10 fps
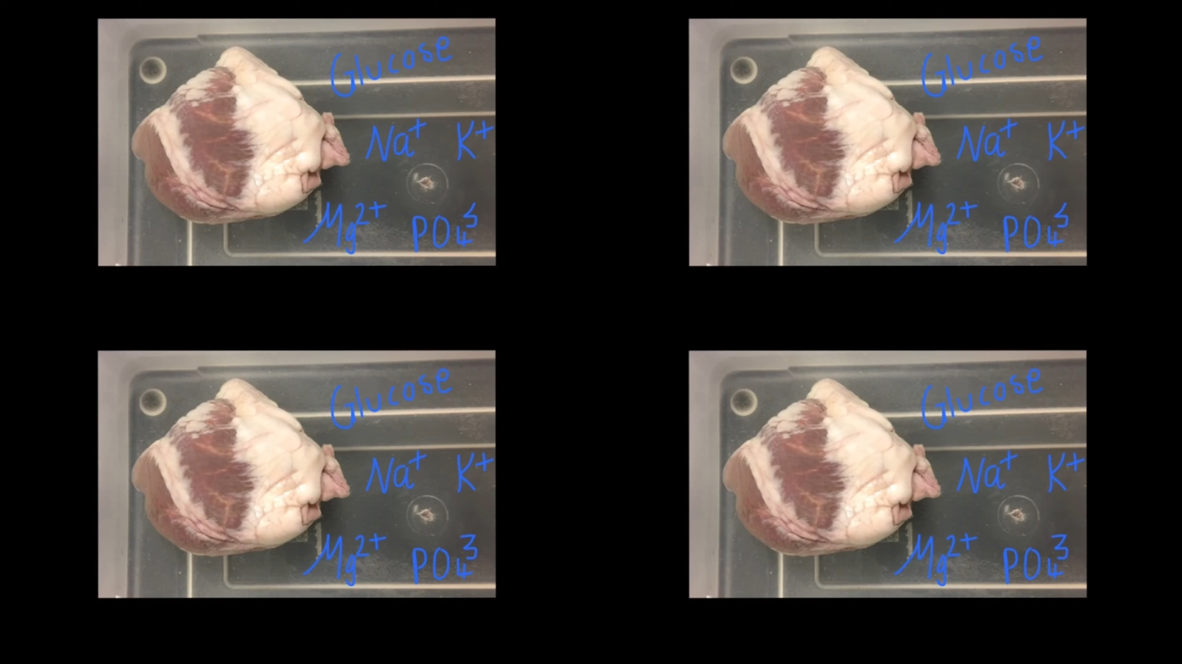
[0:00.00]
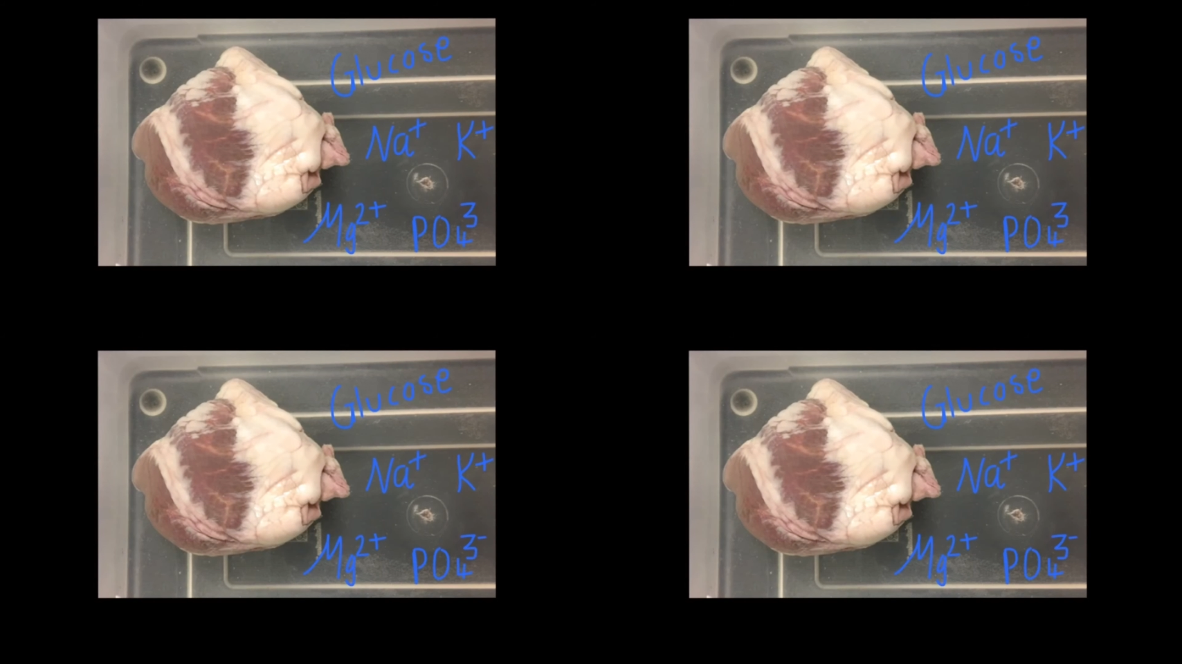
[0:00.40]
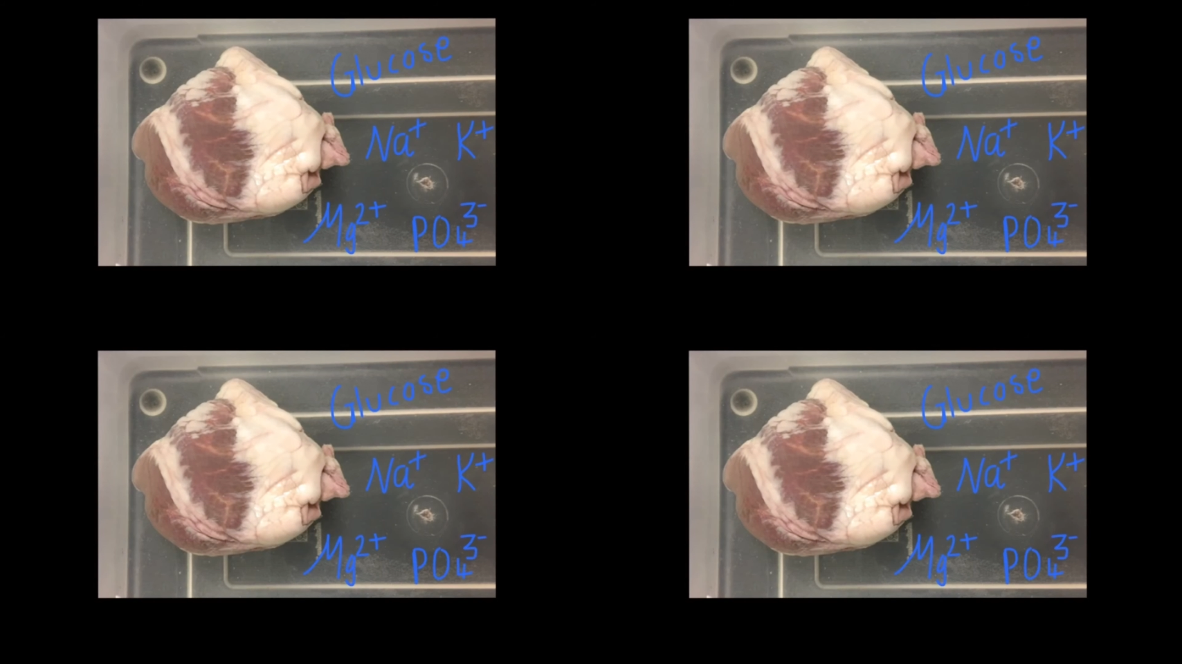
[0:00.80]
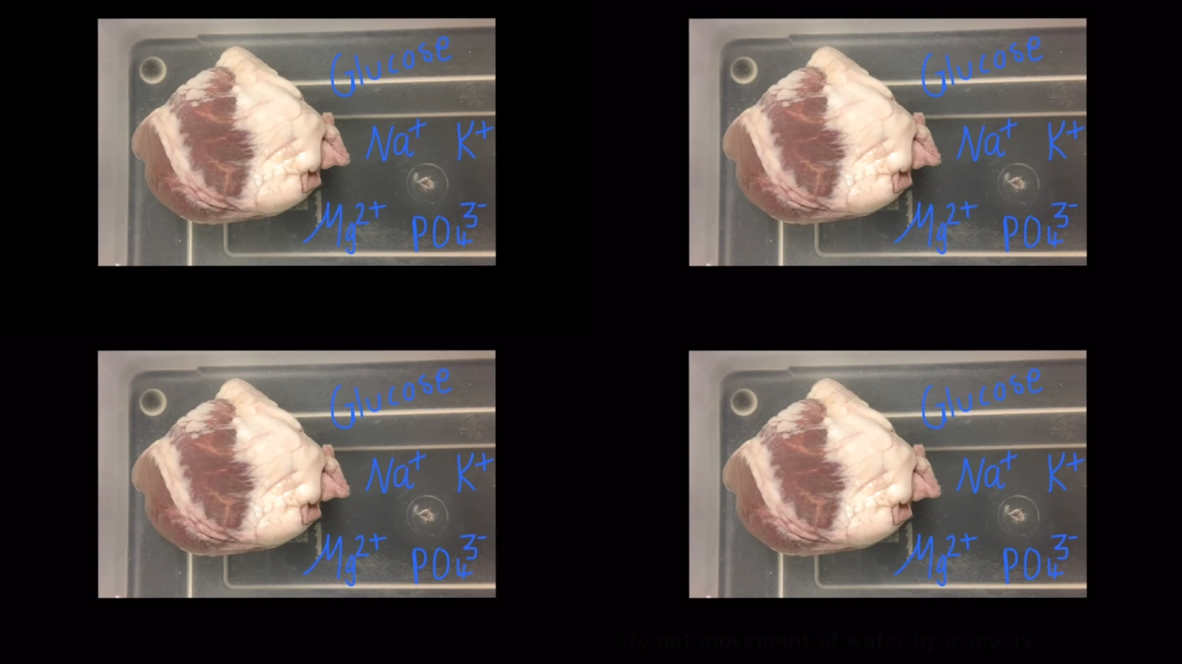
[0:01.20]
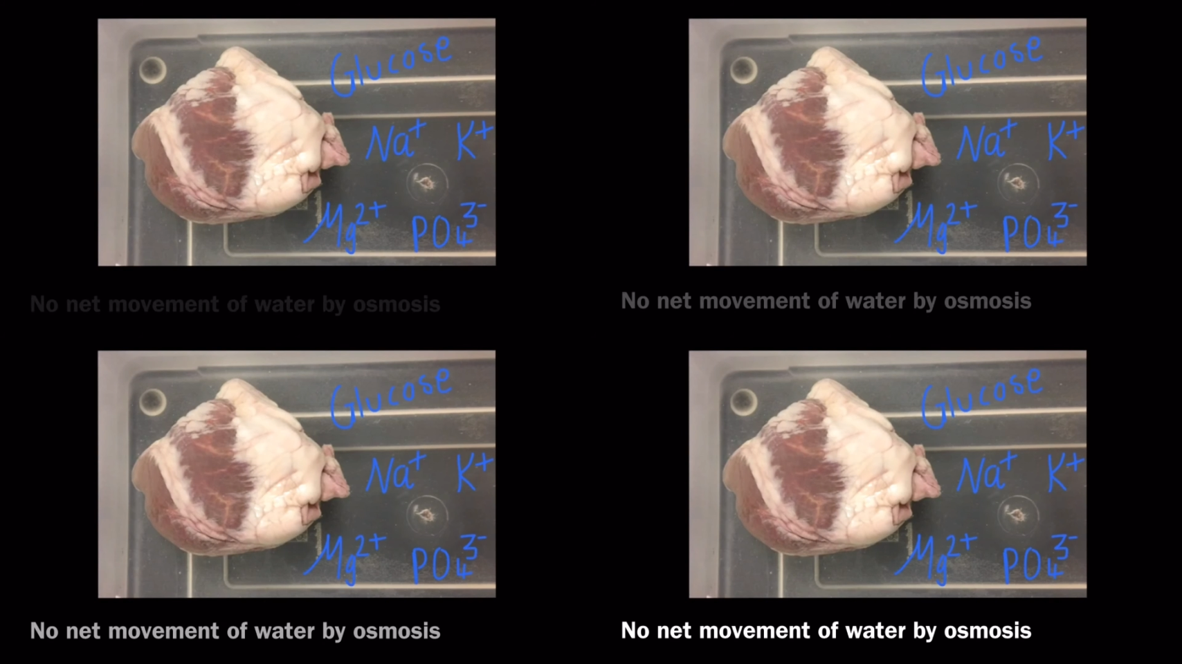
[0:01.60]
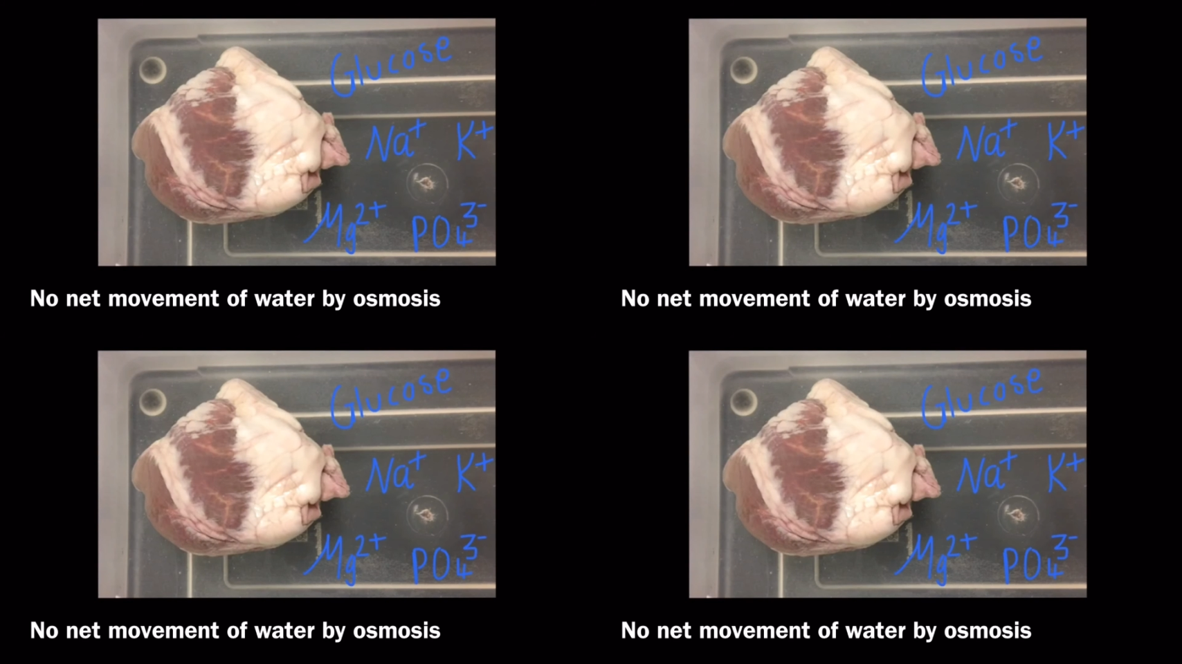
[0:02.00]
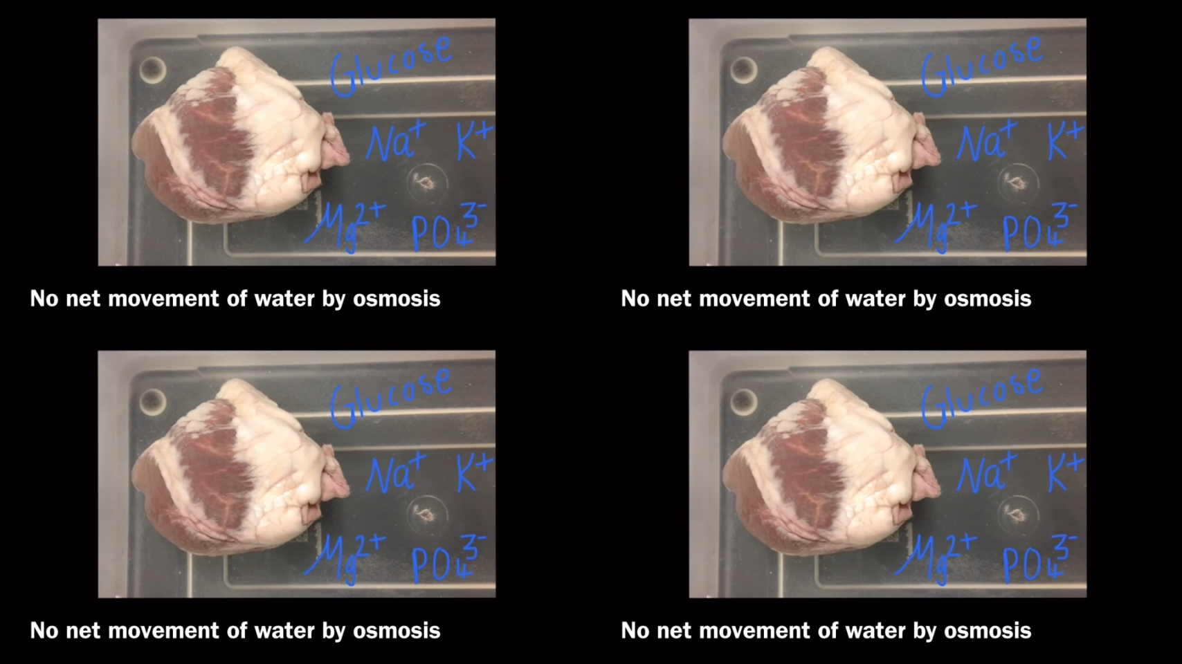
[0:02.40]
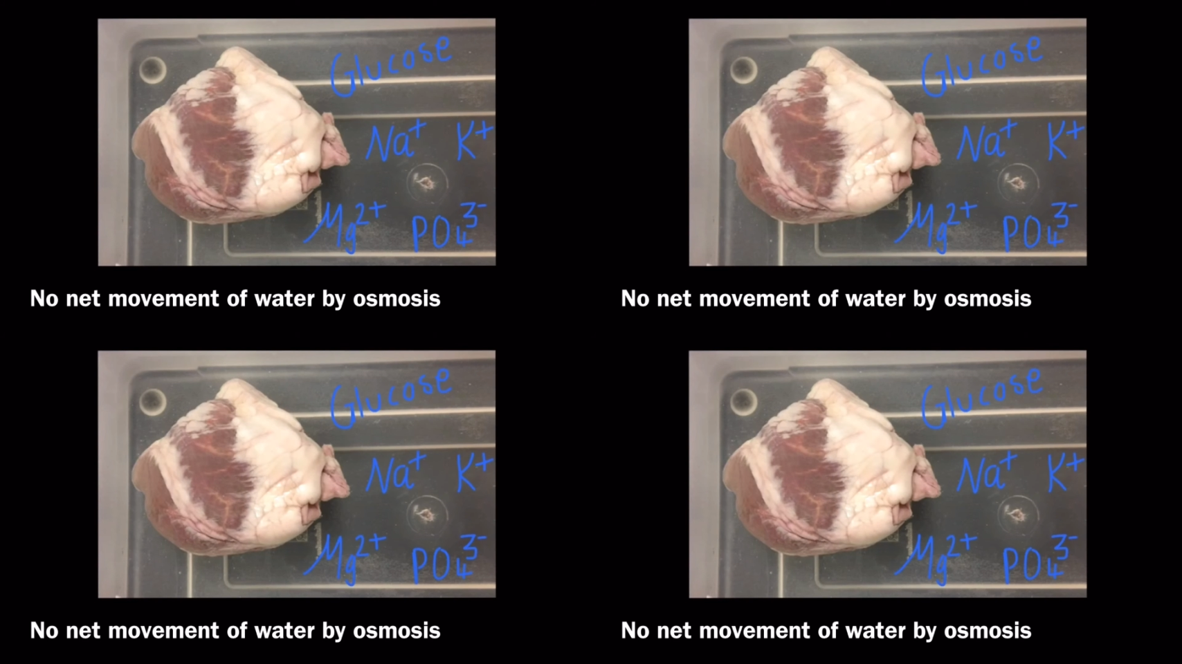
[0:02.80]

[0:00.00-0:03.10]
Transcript: (no speaker visible)